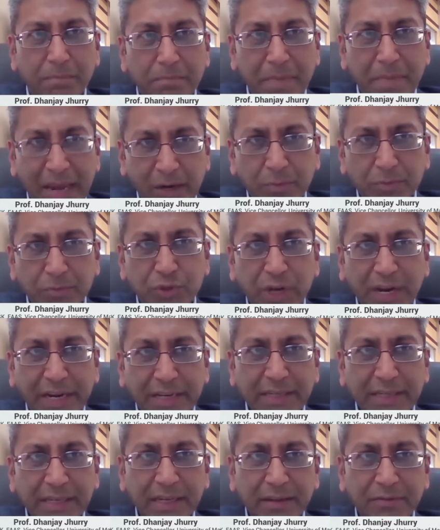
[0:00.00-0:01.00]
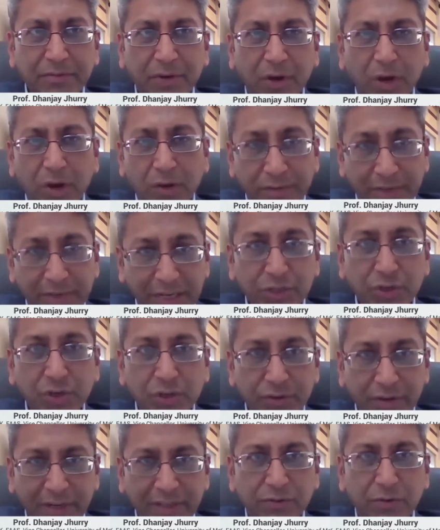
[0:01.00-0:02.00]
main objective of digital
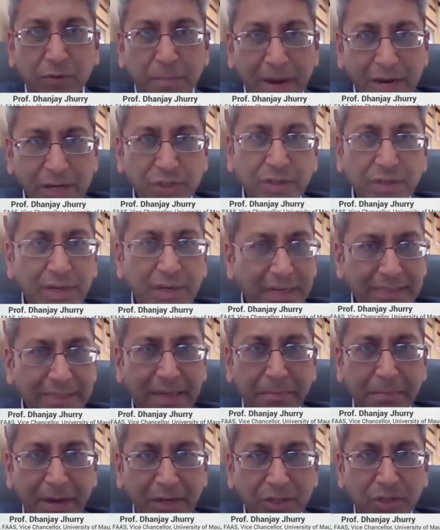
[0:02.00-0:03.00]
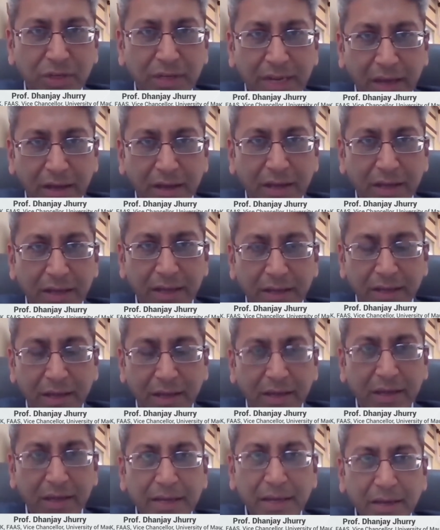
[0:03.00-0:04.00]
transformation, as I mentioned
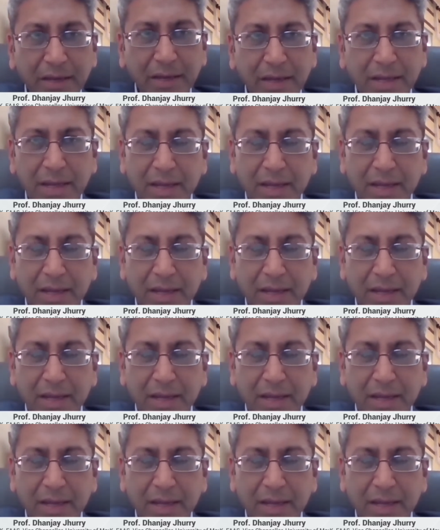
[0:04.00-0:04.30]
earlier.